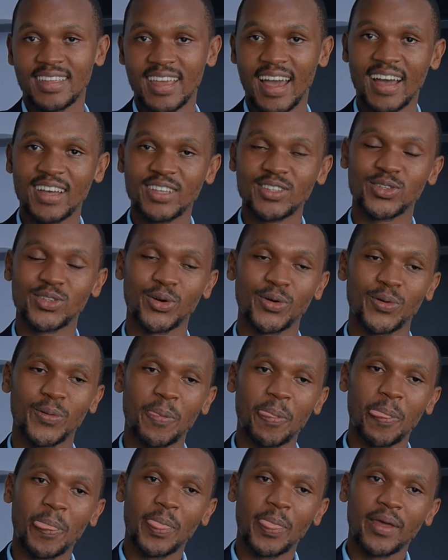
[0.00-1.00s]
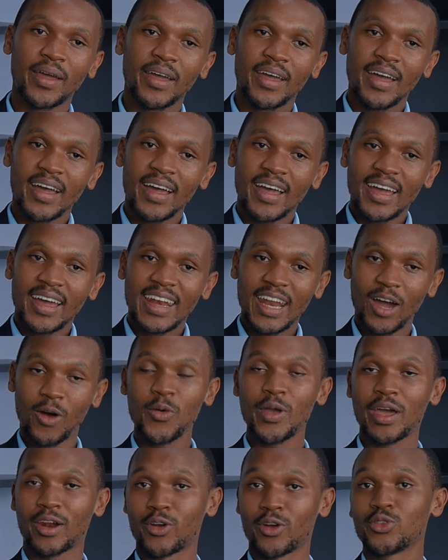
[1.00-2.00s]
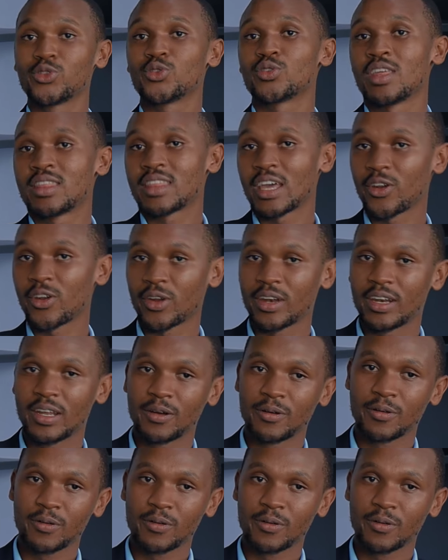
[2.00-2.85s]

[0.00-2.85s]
Yeah, so now we are going to the thyroid.